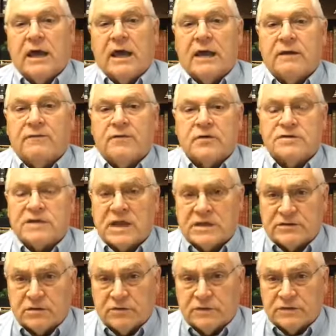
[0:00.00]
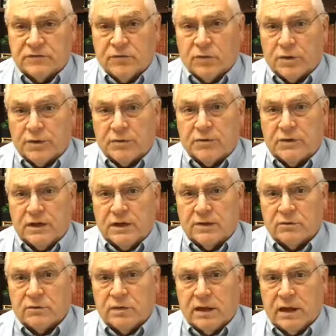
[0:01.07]
and 1 Thessalonians 4, 13
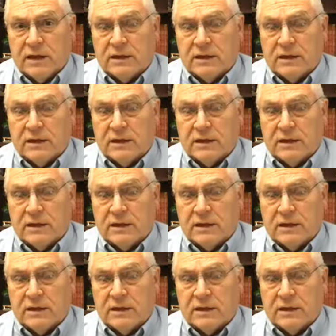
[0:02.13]
through